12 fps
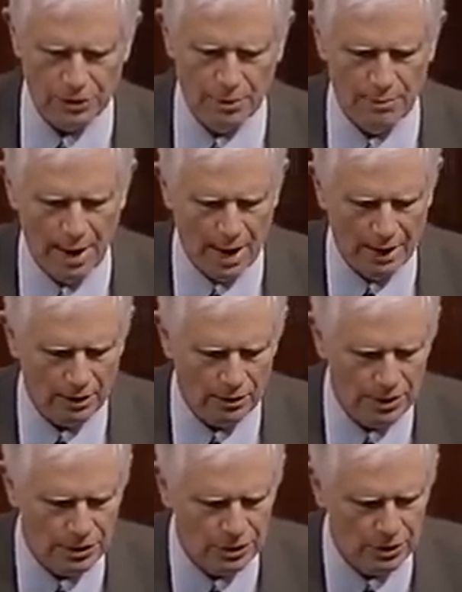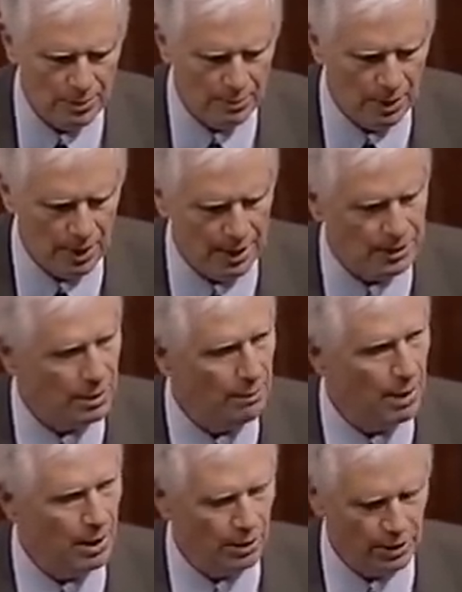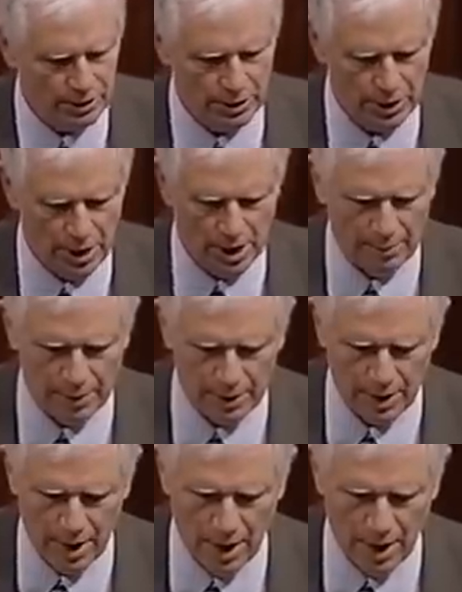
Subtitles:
dramatically stimulates America's economy